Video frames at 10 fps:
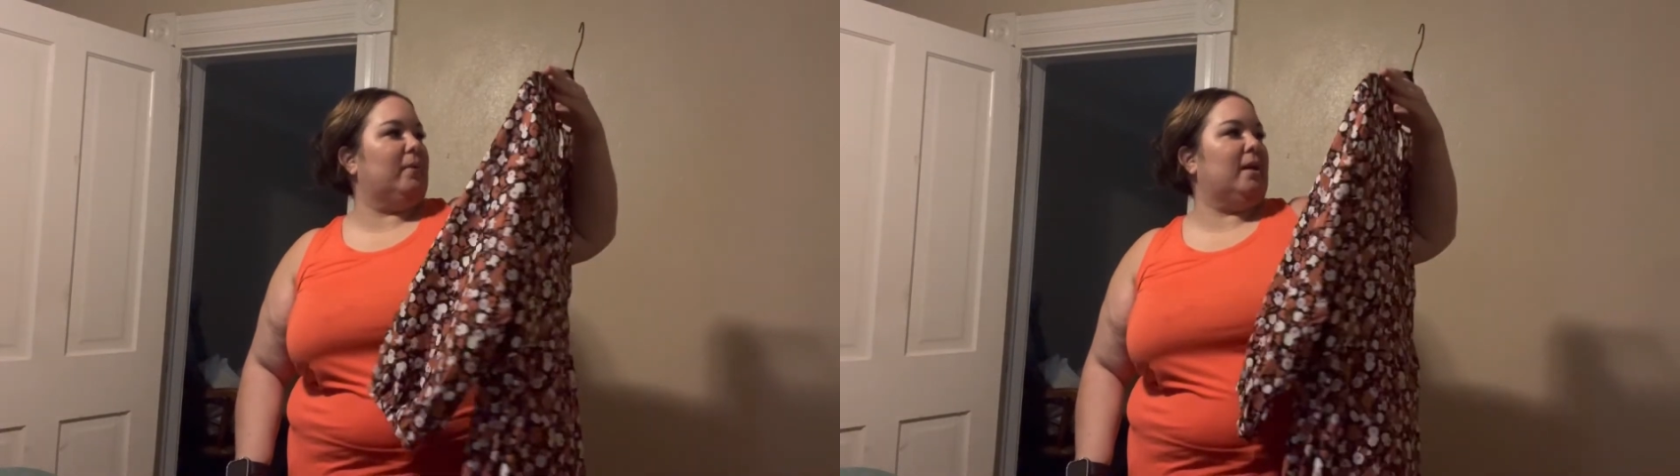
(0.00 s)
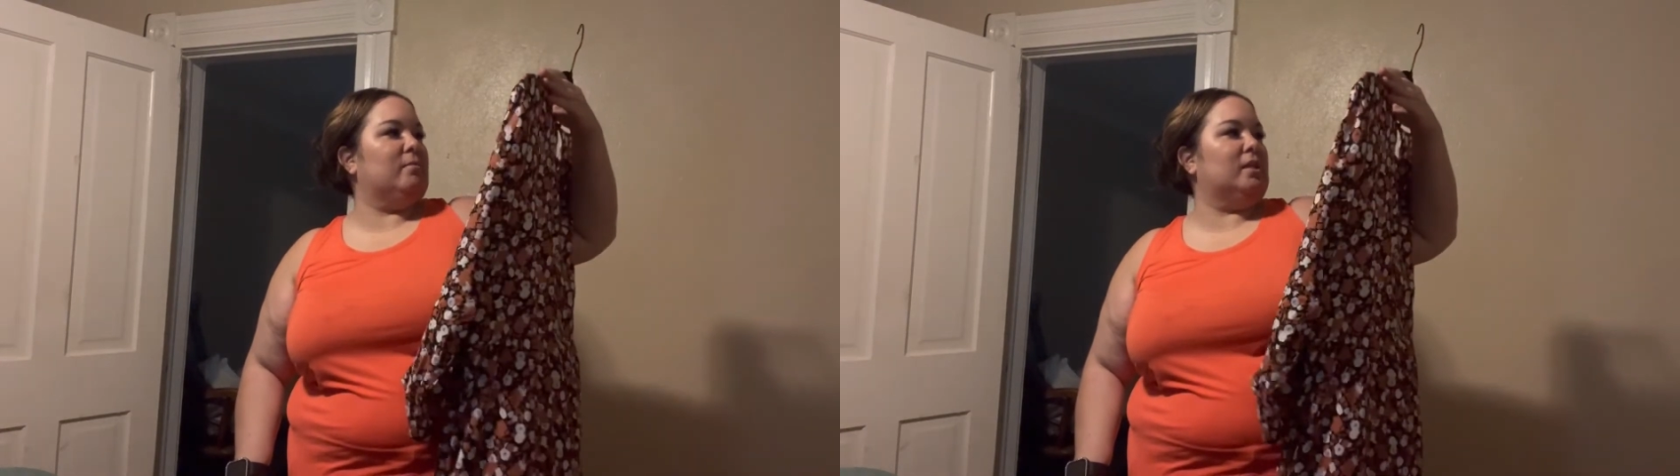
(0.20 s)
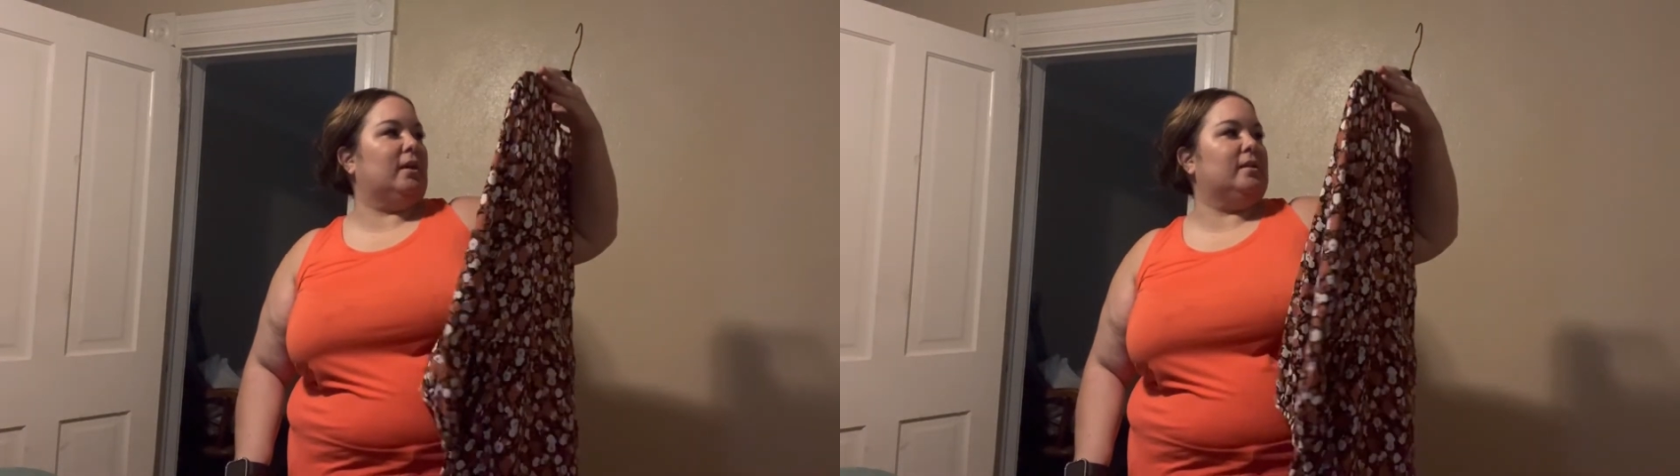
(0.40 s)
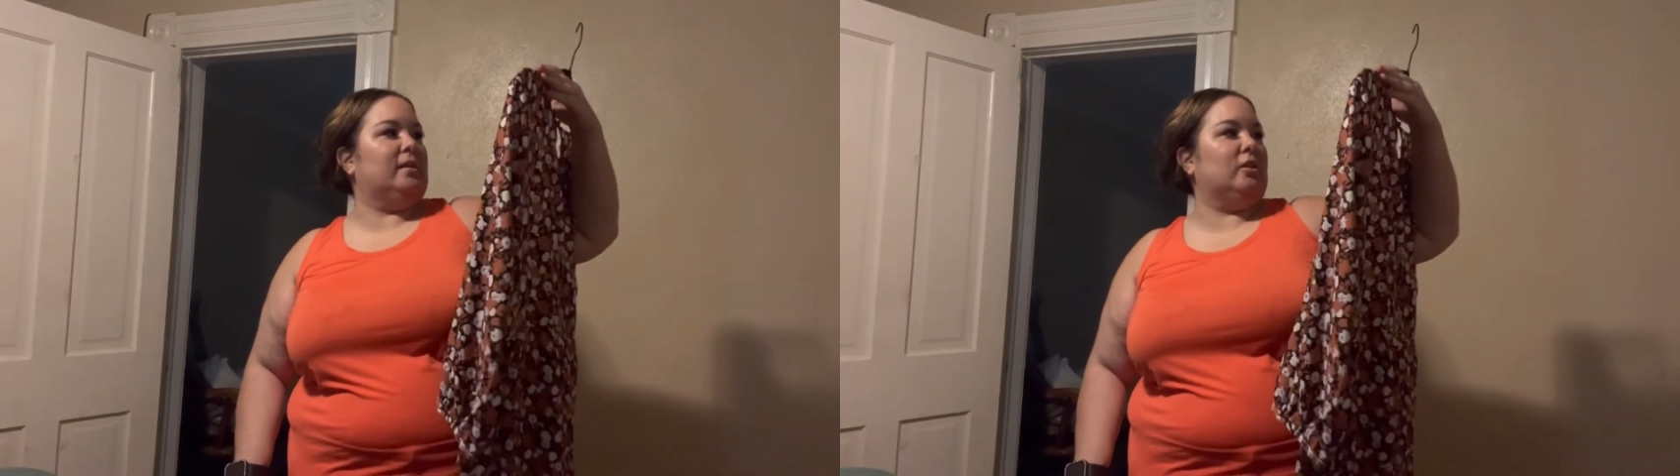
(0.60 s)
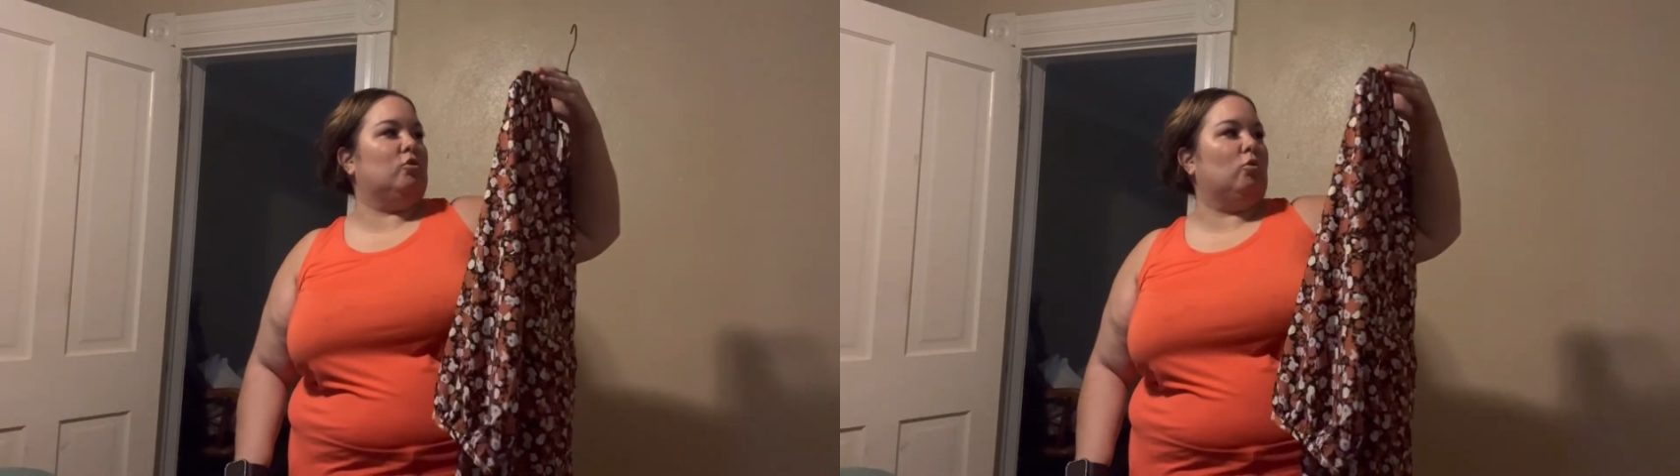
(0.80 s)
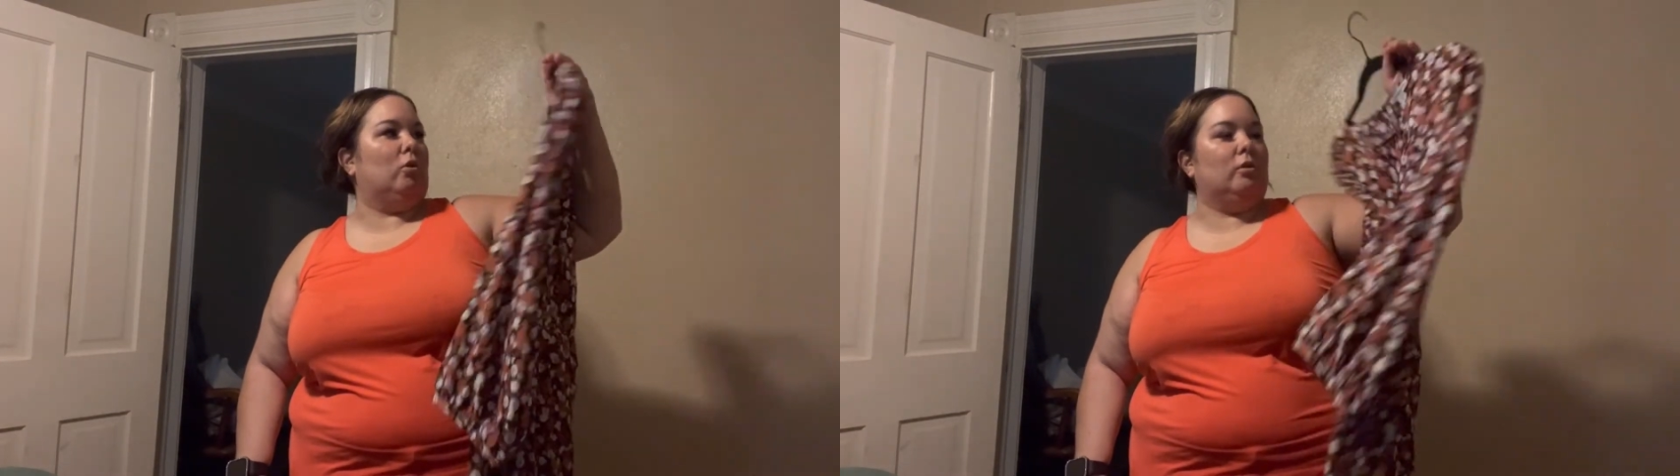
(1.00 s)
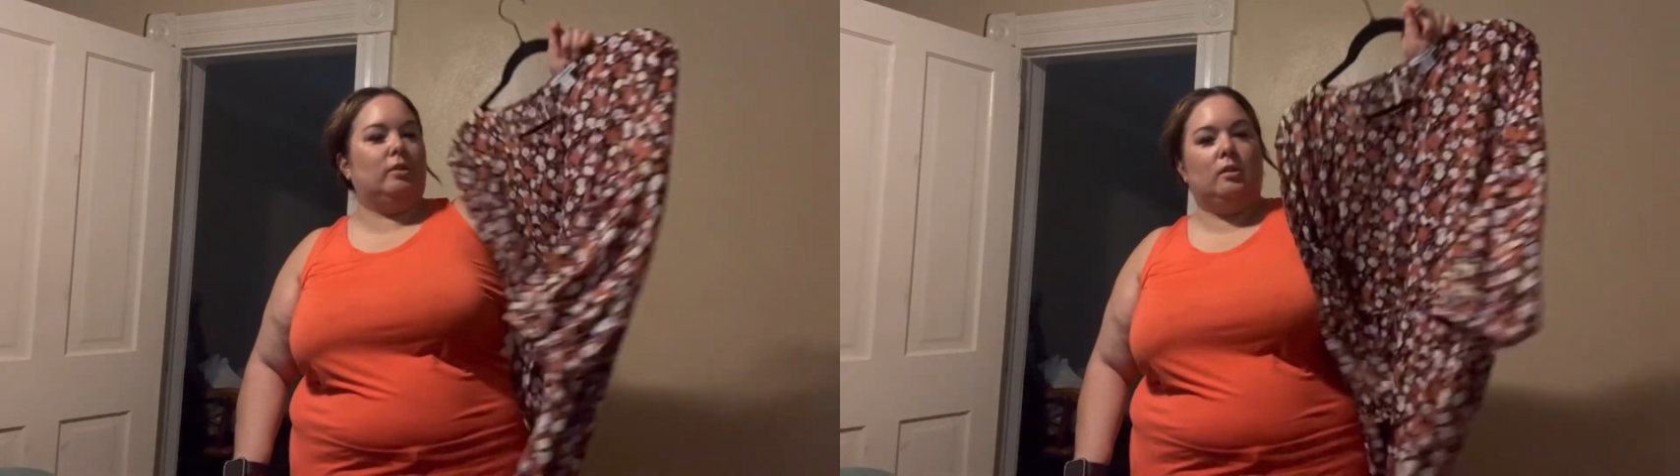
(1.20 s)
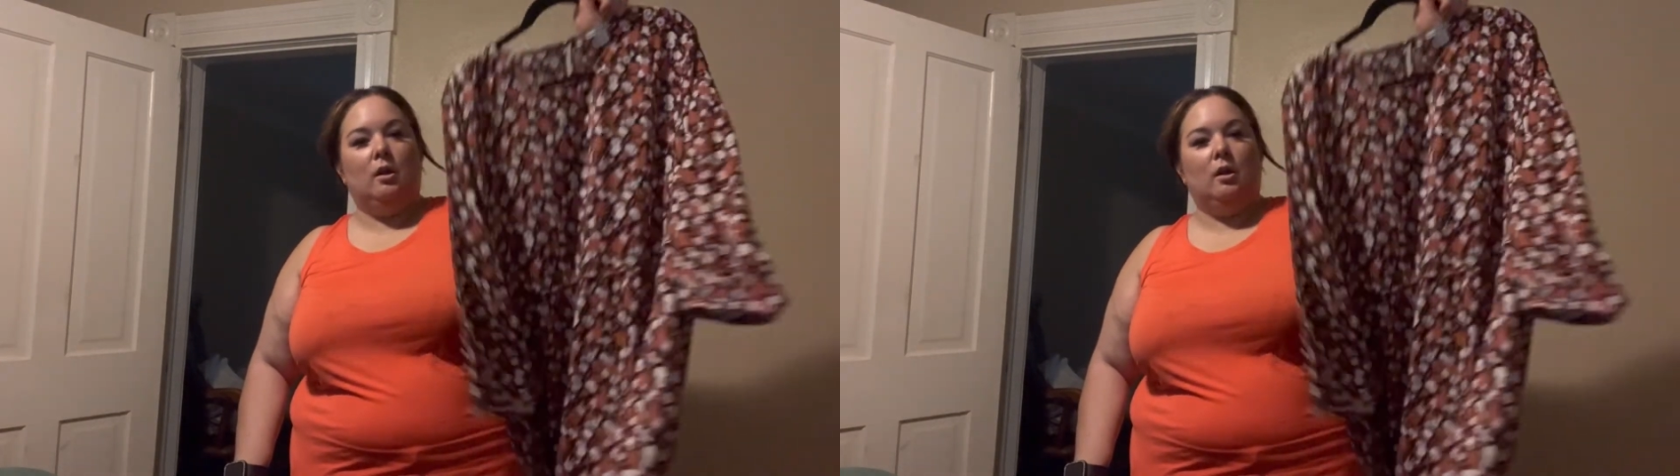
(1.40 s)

Amazon Essentials.